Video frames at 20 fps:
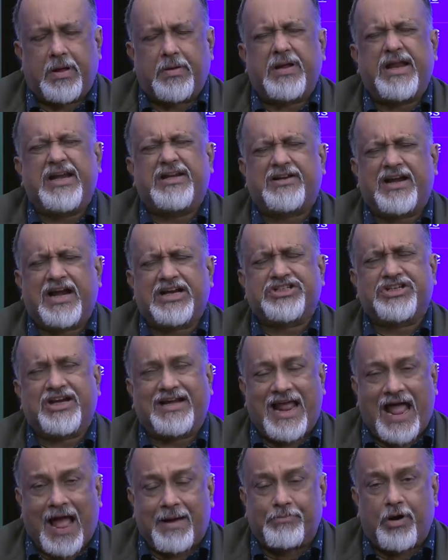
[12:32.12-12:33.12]
interaction
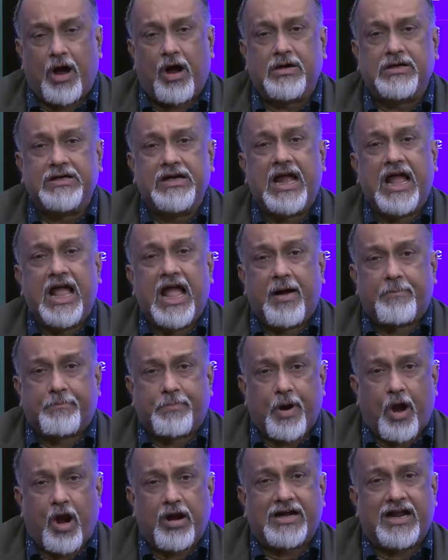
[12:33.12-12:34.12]
among
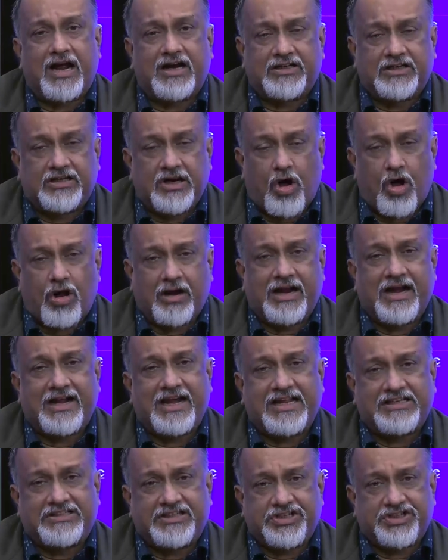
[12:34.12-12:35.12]
product,
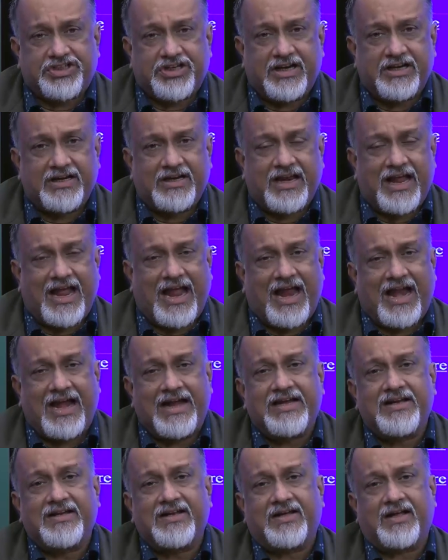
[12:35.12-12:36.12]
organization
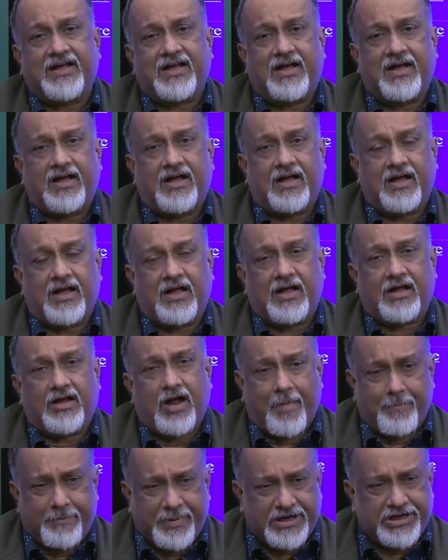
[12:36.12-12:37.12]
and
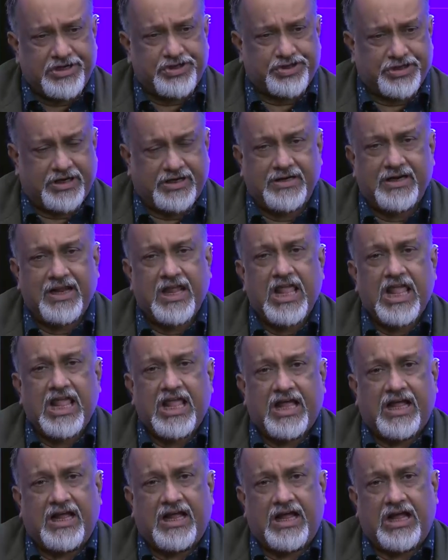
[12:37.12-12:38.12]
competition,
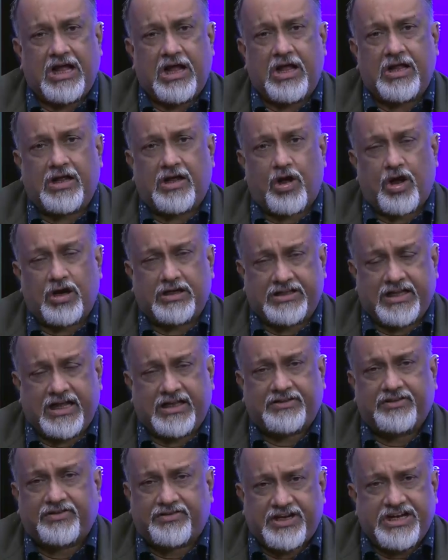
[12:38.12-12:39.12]
or the
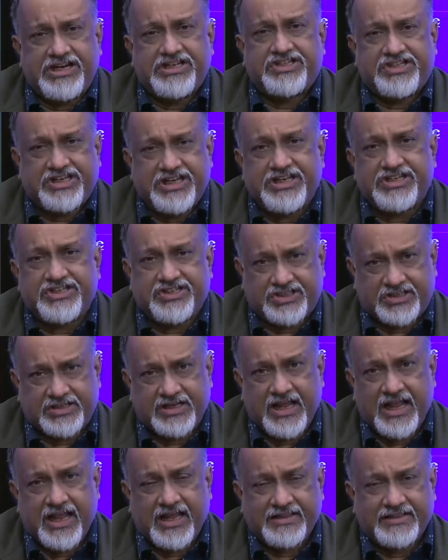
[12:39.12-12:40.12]
3 C's,
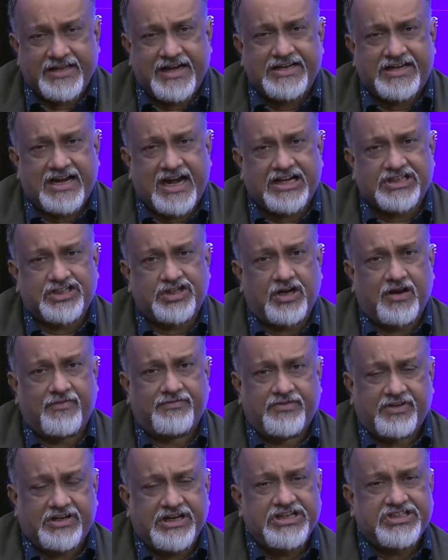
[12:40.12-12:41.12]
the interaction of
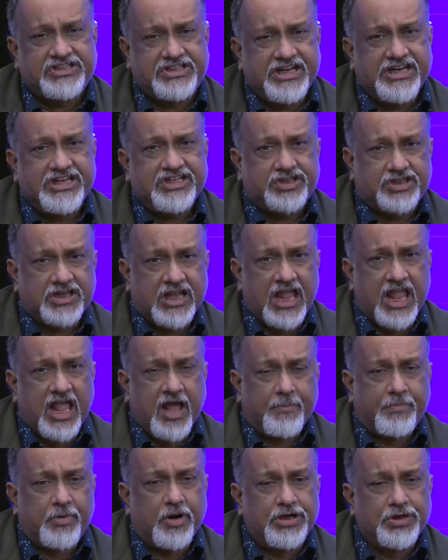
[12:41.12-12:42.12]
3 C's
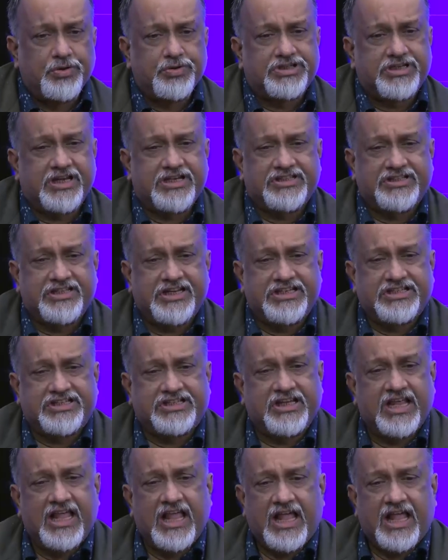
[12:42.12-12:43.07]
produces this